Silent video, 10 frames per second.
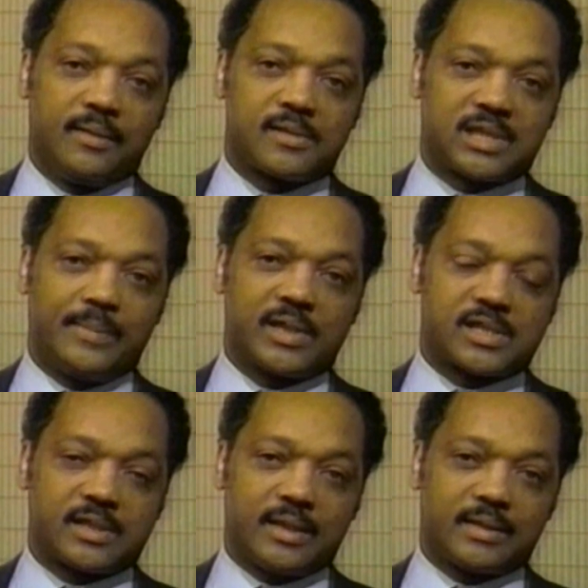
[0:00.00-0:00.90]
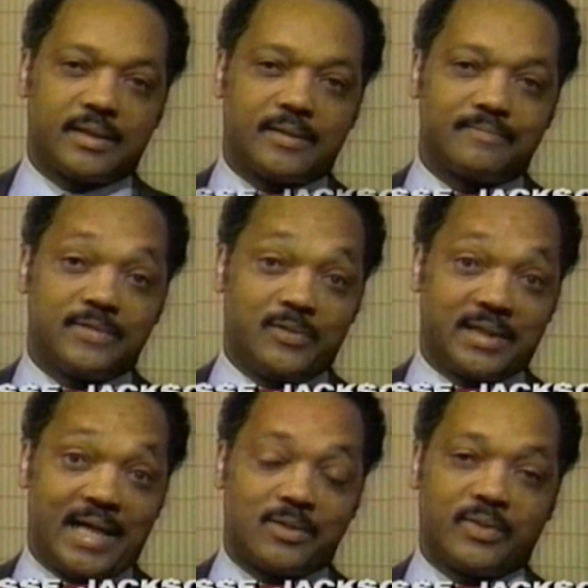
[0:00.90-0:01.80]
To some extent,
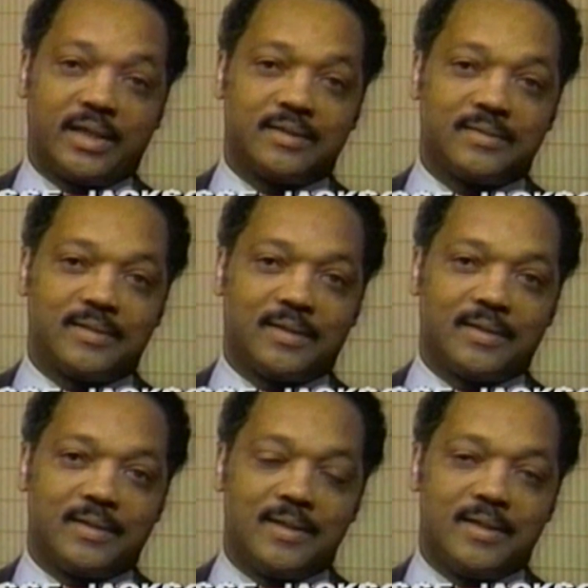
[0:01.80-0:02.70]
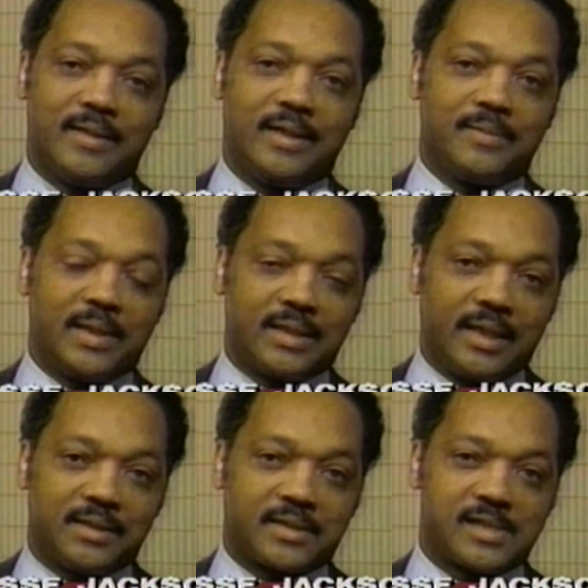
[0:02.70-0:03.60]
when I win, it
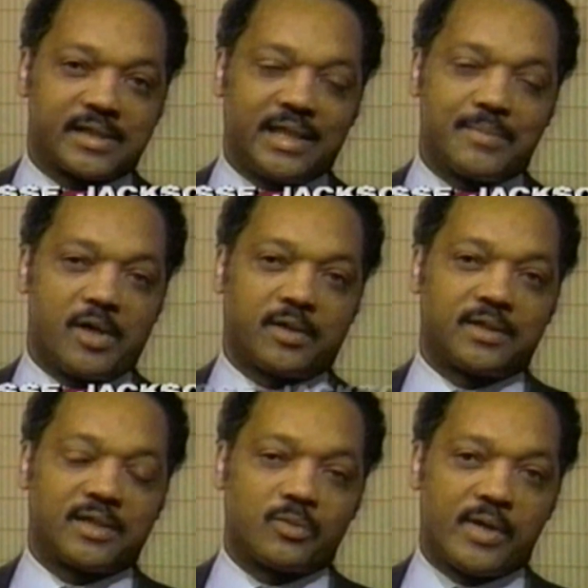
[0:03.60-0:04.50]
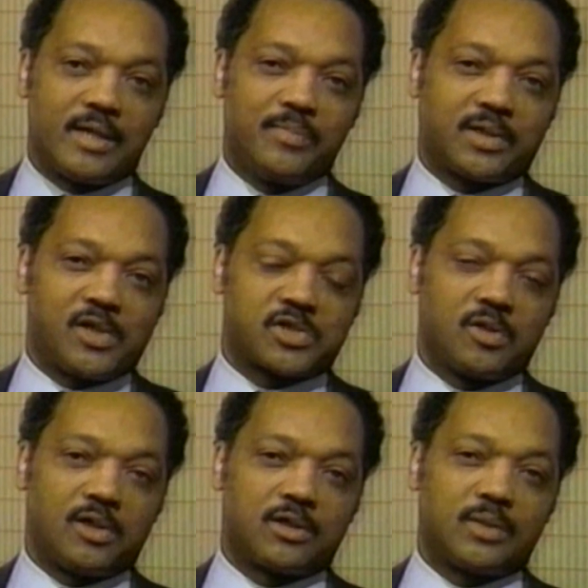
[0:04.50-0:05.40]
indicates any American can win, because
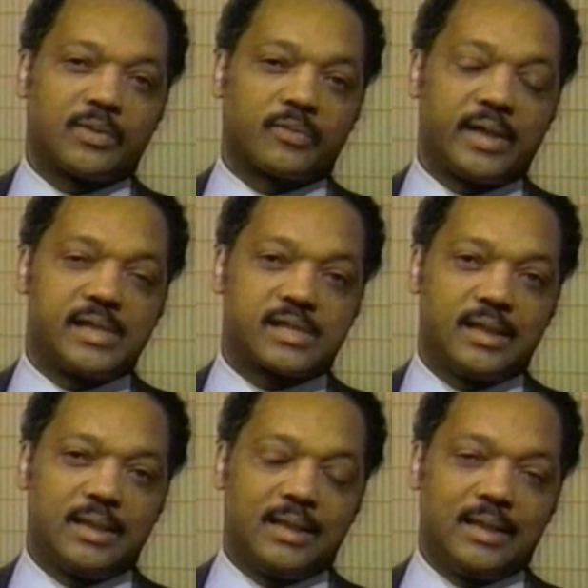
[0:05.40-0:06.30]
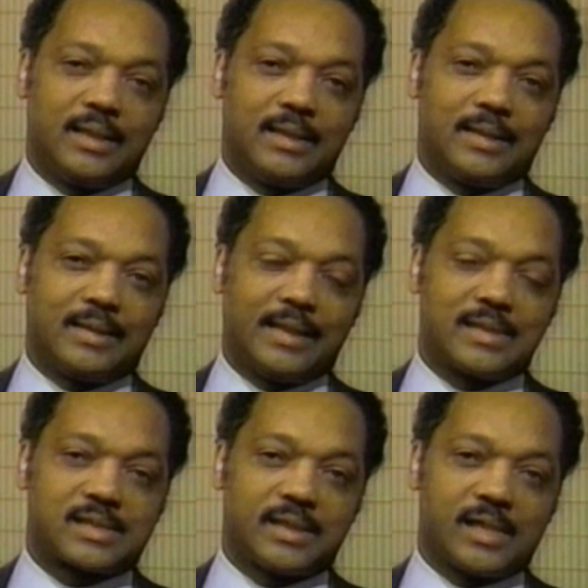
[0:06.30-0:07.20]
no longer will race
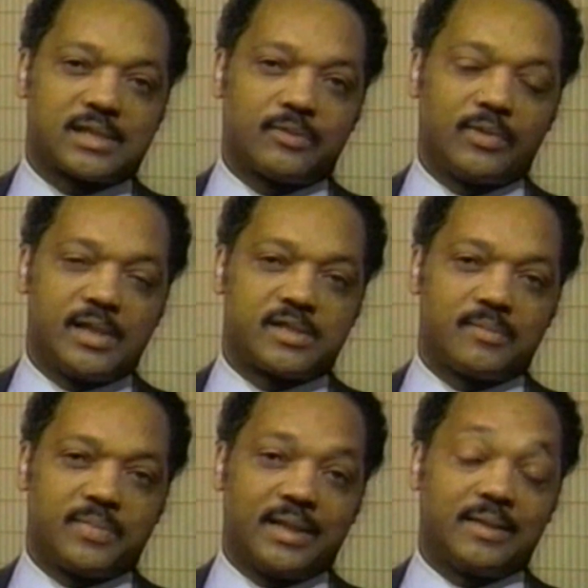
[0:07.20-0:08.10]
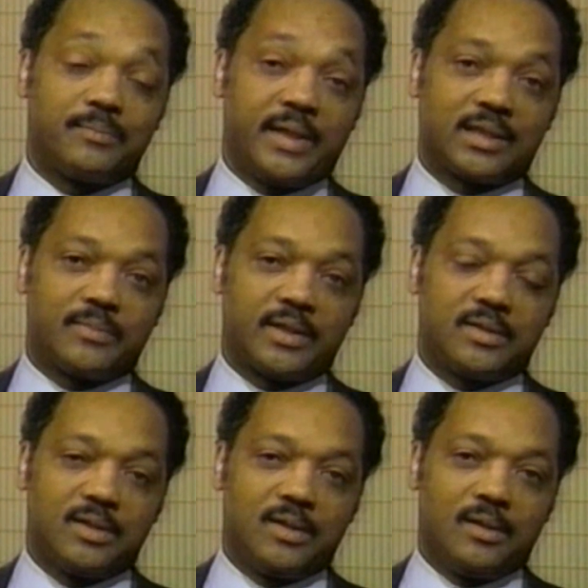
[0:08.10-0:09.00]
and sex and religion be an impediment
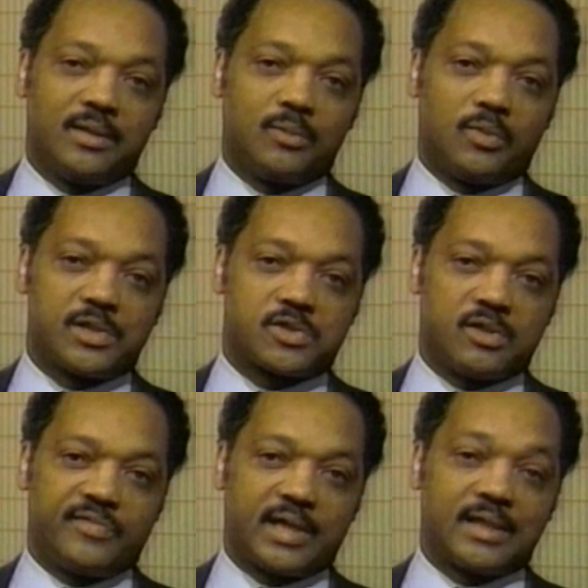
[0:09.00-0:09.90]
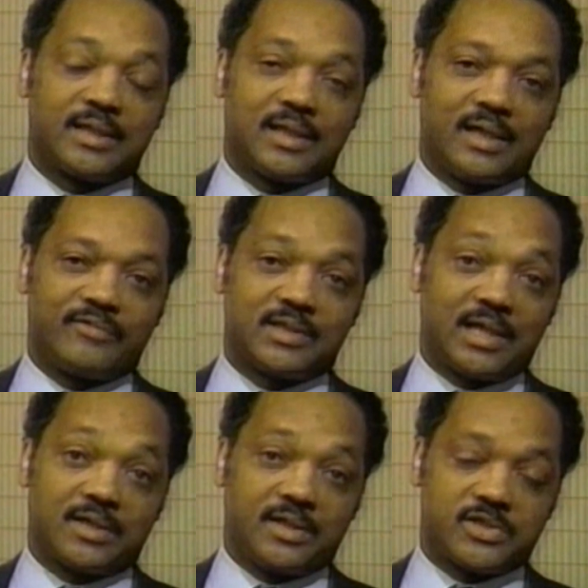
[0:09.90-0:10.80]
to one serving at any level
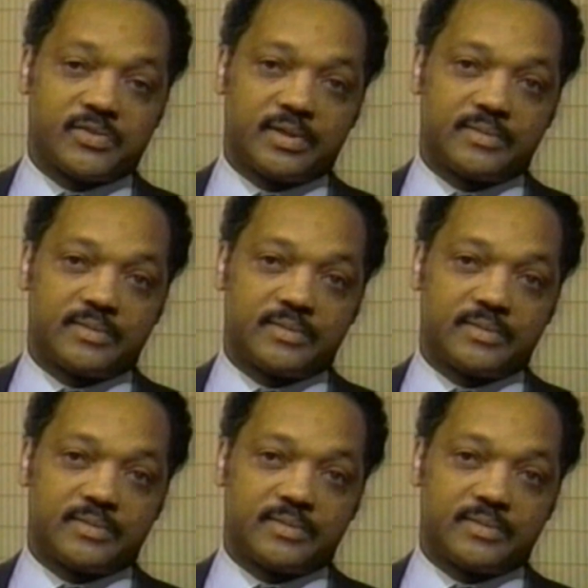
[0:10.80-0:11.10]
in our country.